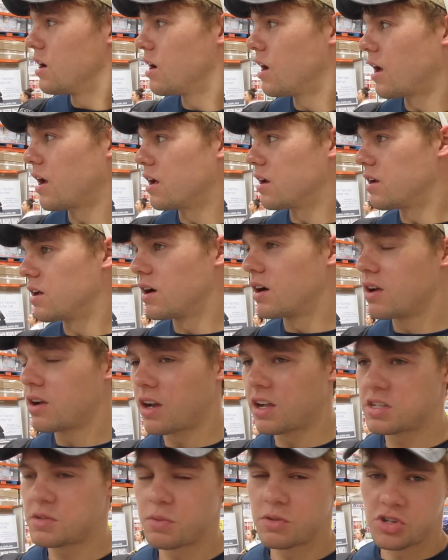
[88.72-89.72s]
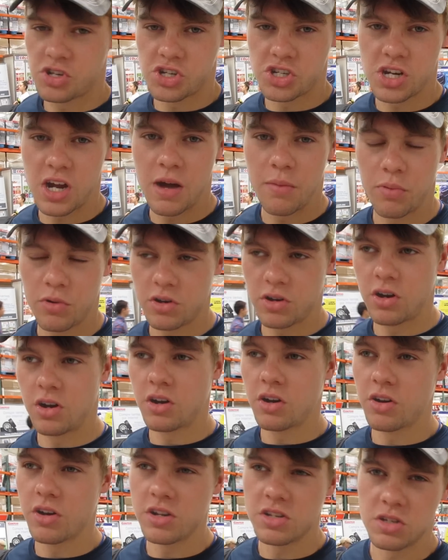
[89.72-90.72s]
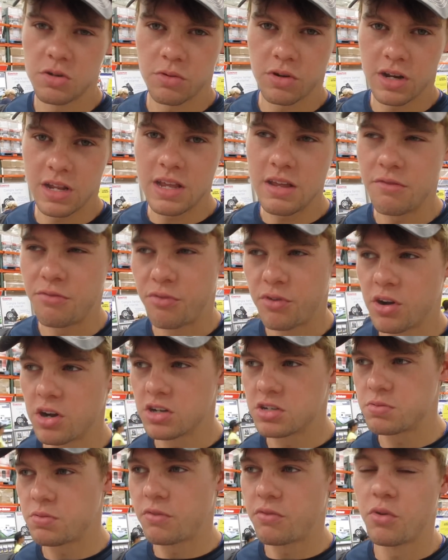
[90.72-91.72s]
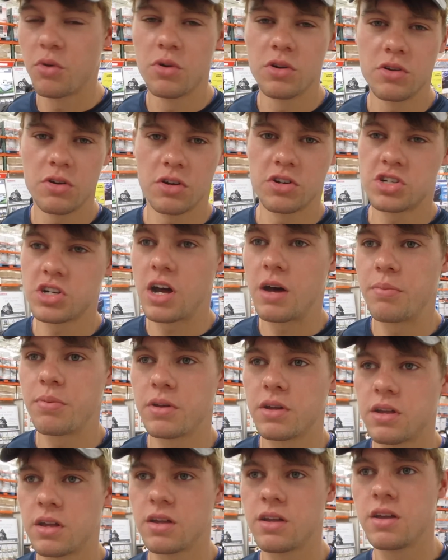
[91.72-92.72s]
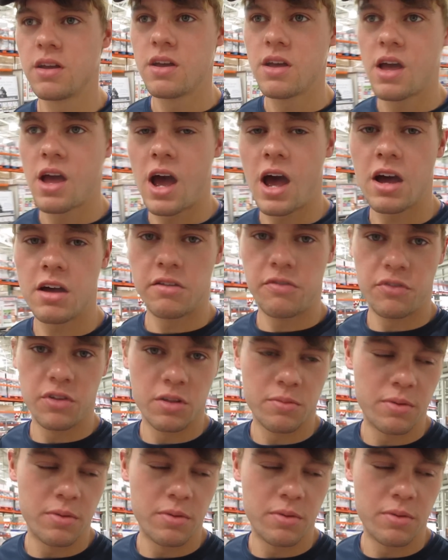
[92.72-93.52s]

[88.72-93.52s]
and you're not supposed to shop when you're hungry, so we're gonna eat first before we do our shopping. How do you feel